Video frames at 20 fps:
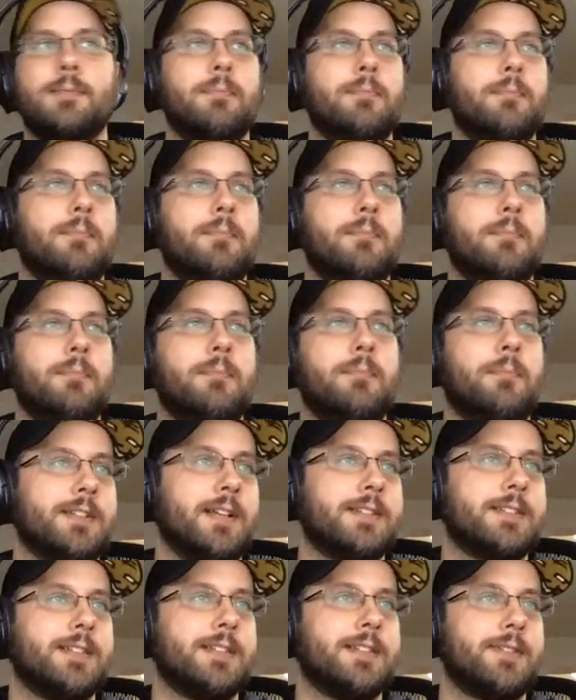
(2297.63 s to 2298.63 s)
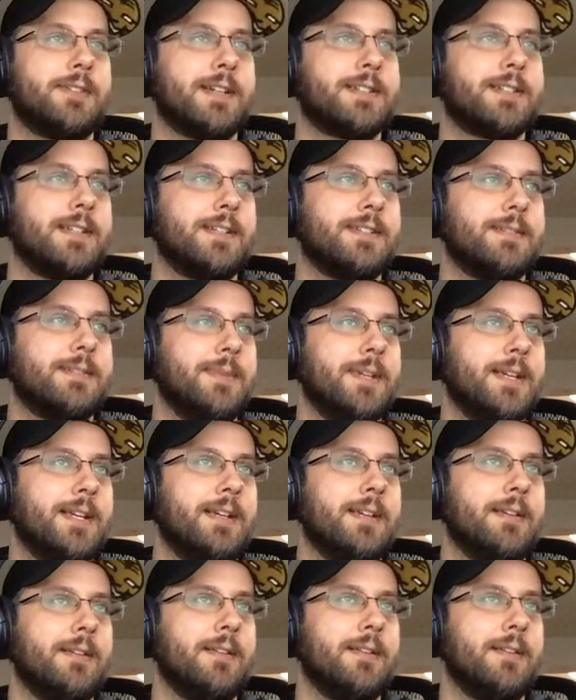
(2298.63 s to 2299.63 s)
much less interesting to
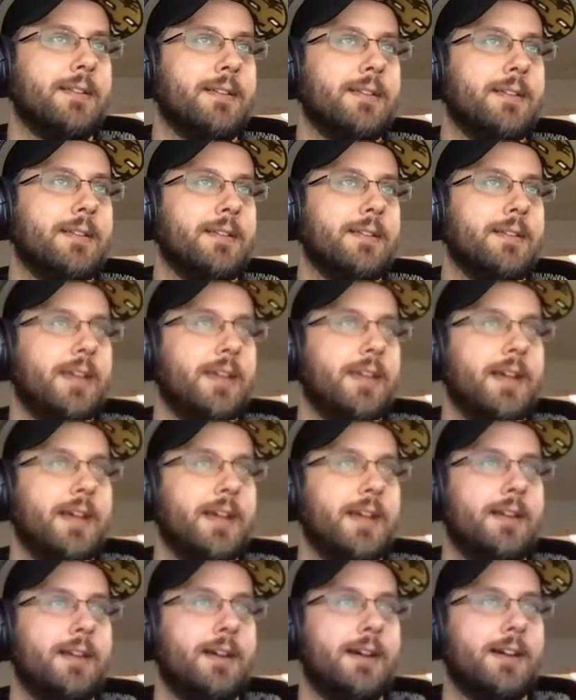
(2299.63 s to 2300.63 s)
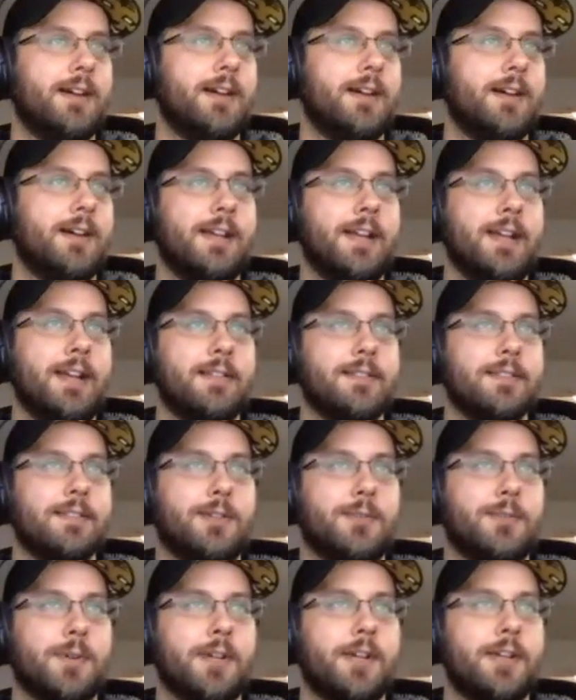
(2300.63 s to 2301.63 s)
me than getting this
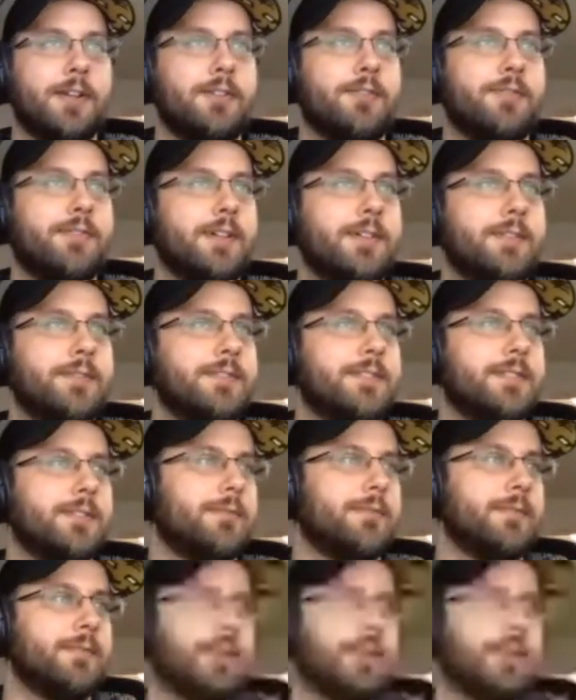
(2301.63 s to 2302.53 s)
all working on your phone. So